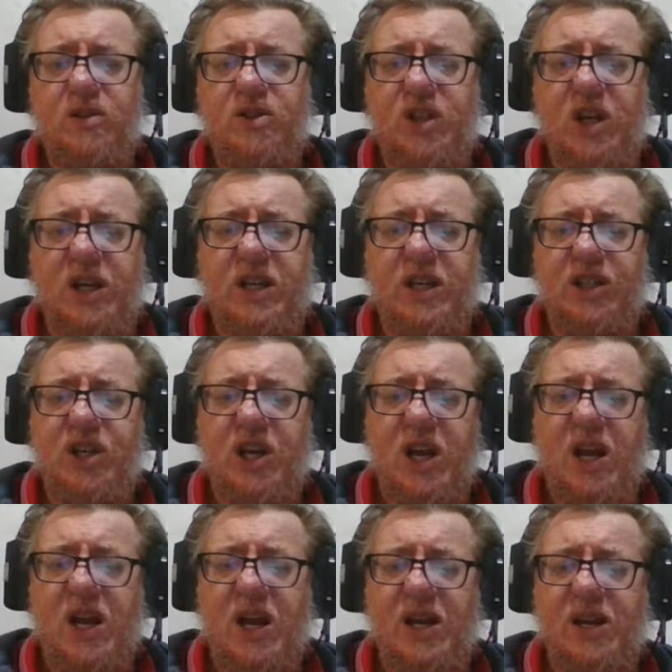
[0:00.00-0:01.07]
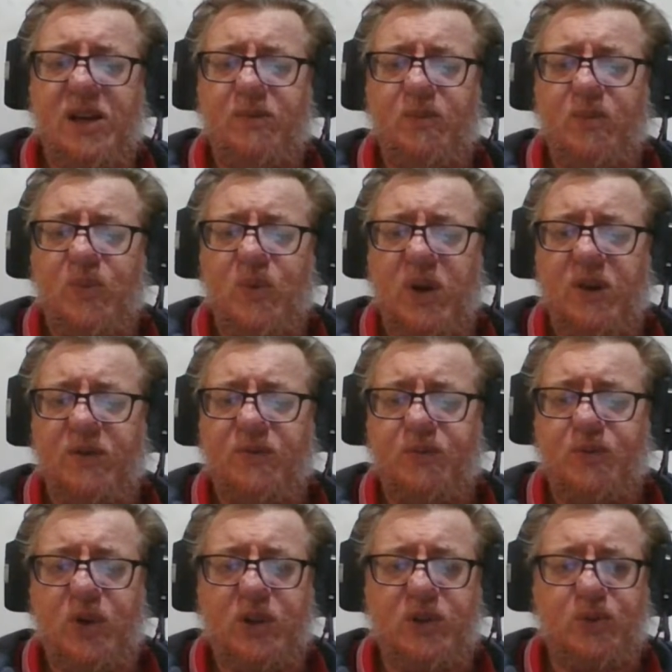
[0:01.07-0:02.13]
Jackie Chan with
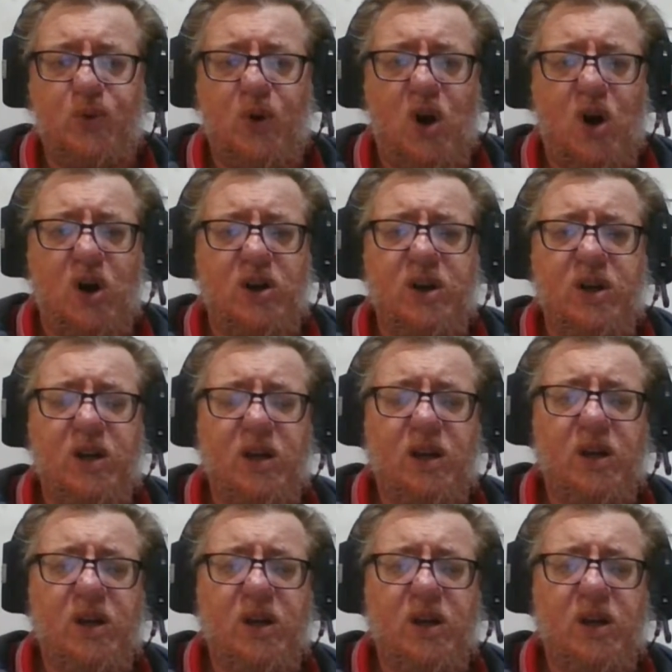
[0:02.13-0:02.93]
Chris Rock.